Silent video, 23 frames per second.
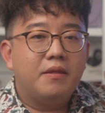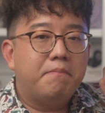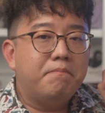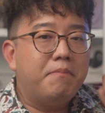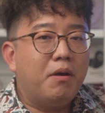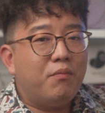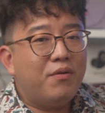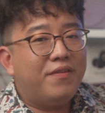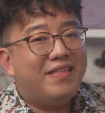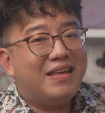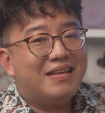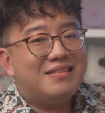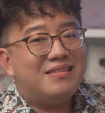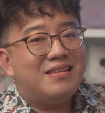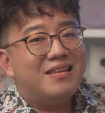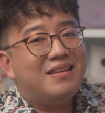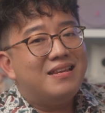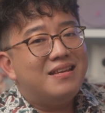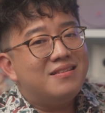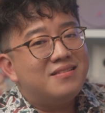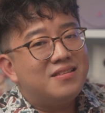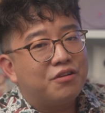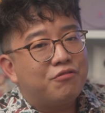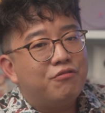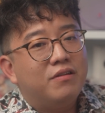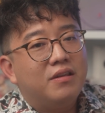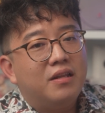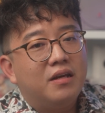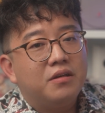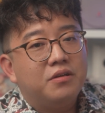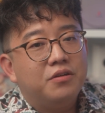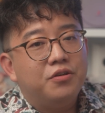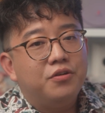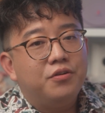But with that said, is the
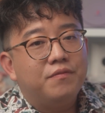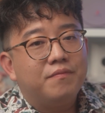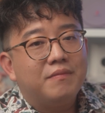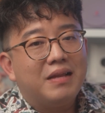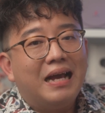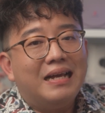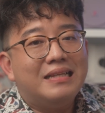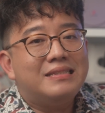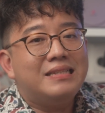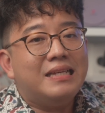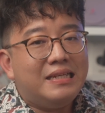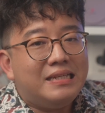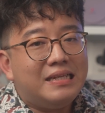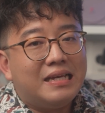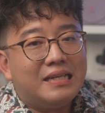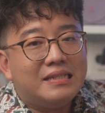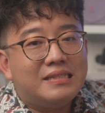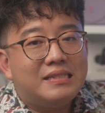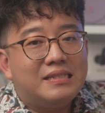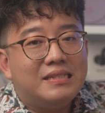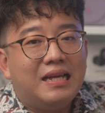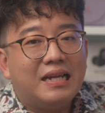Krila good? I'd say yes,